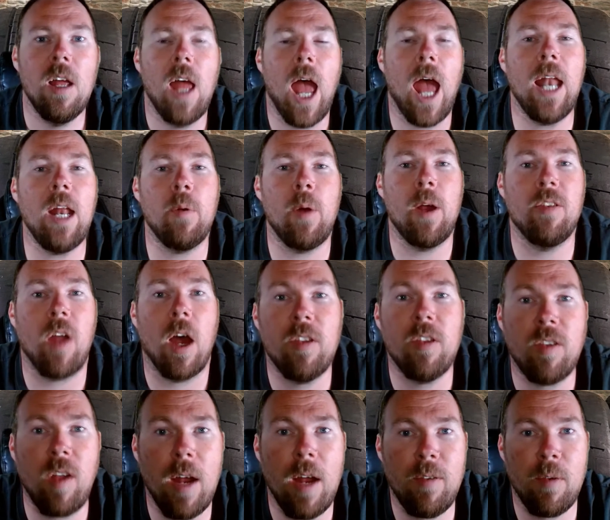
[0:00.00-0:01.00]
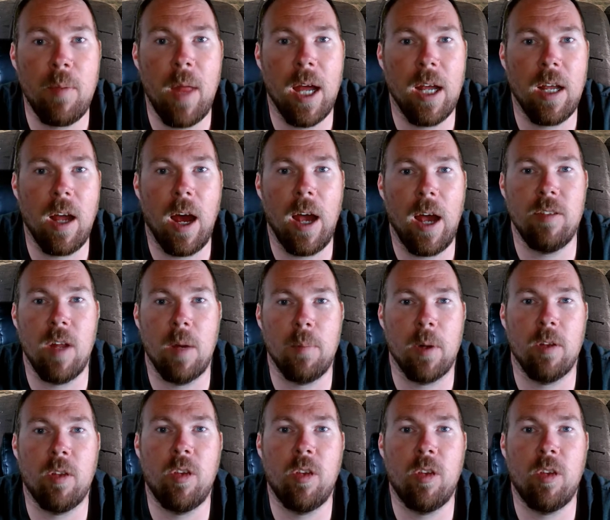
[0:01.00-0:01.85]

Anyways, aside from that, guys, number